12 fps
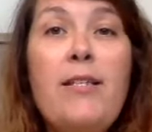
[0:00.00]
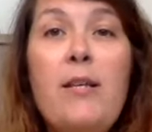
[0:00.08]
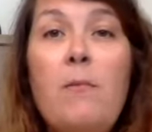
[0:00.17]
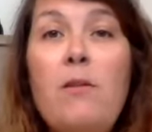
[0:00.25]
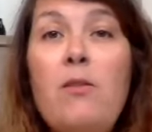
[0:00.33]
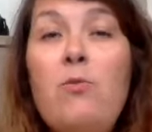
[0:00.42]

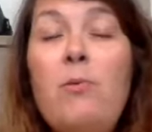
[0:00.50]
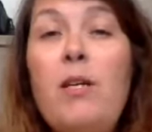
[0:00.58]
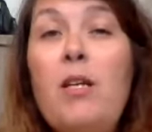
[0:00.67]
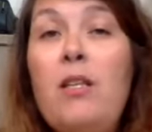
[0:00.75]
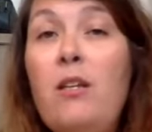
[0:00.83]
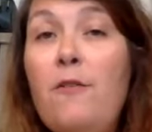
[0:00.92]
something to
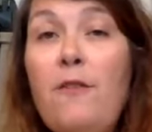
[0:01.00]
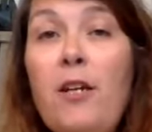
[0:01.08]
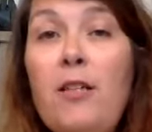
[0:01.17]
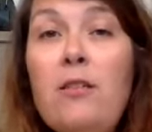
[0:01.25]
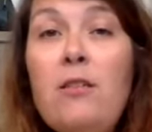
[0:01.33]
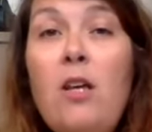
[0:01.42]
be
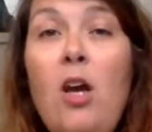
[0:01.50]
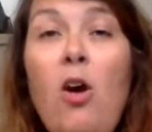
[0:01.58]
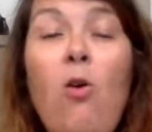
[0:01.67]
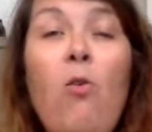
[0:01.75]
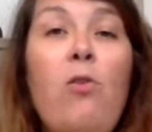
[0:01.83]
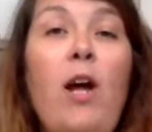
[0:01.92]
different
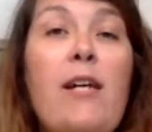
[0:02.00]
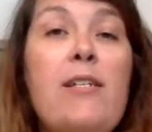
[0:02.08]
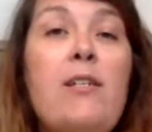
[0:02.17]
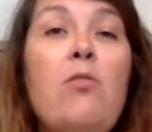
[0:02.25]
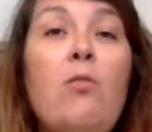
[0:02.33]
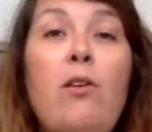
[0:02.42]
or
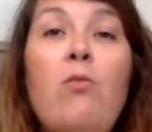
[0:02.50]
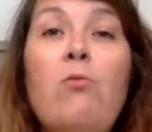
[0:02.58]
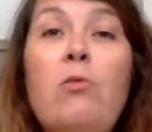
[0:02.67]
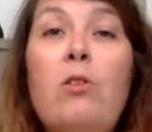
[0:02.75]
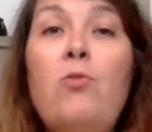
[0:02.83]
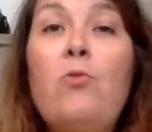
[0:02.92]
hasn't gone
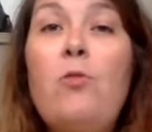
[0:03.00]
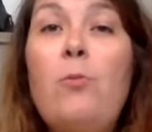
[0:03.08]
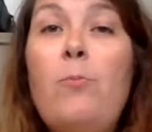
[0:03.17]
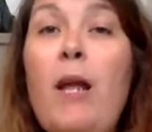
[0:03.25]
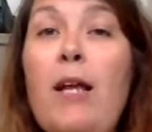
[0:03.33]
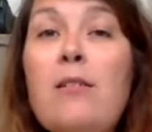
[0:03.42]
according to your
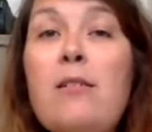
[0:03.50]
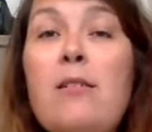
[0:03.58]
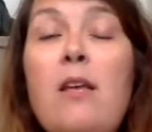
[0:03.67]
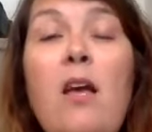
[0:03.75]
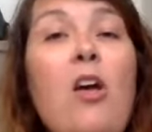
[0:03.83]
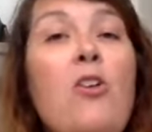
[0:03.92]

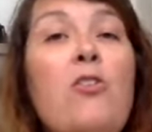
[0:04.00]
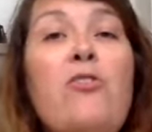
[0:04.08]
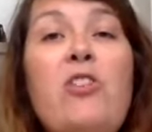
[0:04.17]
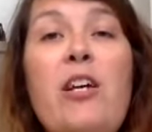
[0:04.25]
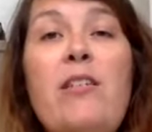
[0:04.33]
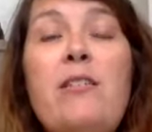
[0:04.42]
plans, you
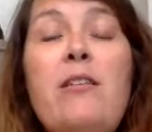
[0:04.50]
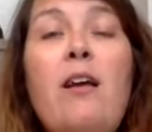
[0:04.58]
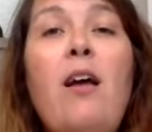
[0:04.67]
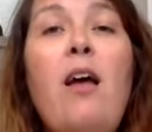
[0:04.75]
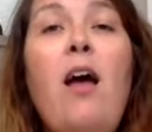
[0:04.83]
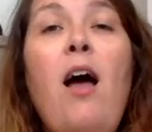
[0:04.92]
just
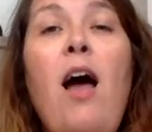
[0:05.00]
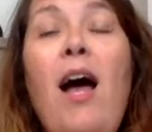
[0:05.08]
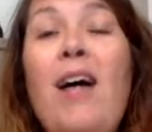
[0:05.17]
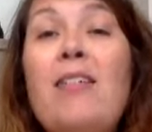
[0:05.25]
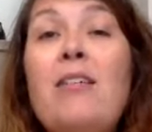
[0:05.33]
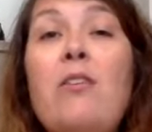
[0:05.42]

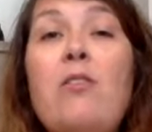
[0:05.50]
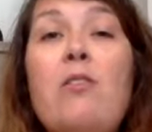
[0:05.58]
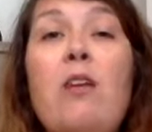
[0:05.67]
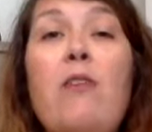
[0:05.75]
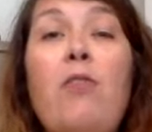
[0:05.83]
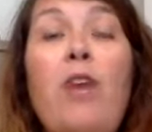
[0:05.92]
ask
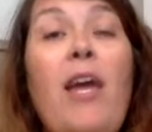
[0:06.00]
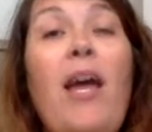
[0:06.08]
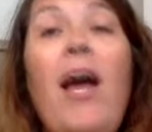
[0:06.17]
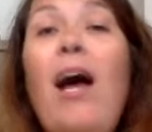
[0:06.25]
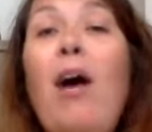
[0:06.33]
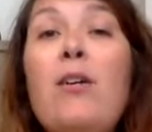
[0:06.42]
yourself, okay,
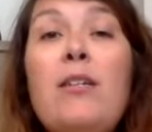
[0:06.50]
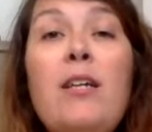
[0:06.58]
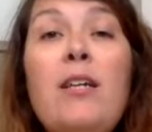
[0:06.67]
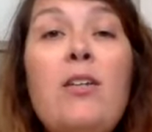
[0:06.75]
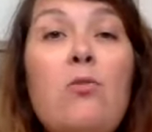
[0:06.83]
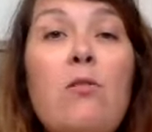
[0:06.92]
how can
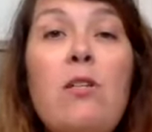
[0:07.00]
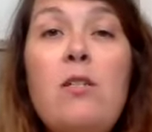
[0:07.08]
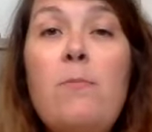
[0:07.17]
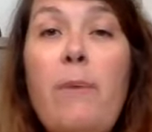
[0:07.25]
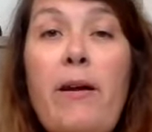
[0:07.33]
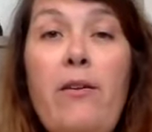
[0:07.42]
I do
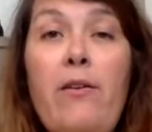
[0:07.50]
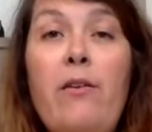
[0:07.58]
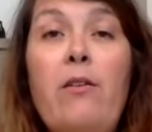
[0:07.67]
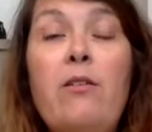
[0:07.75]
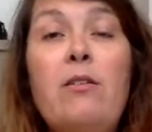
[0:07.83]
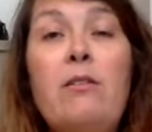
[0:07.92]
this
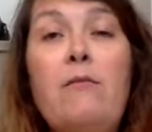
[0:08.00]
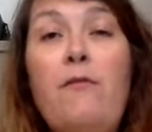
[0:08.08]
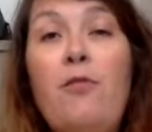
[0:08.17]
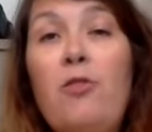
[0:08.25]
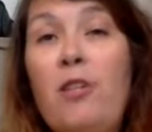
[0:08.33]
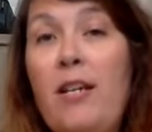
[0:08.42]
better
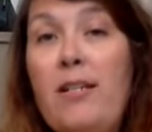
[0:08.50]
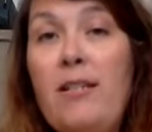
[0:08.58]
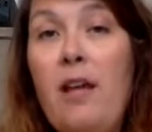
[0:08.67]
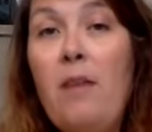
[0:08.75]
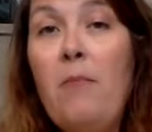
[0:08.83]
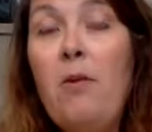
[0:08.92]
for the next
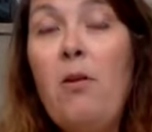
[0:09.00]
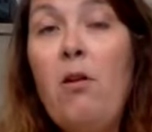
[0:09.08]
time?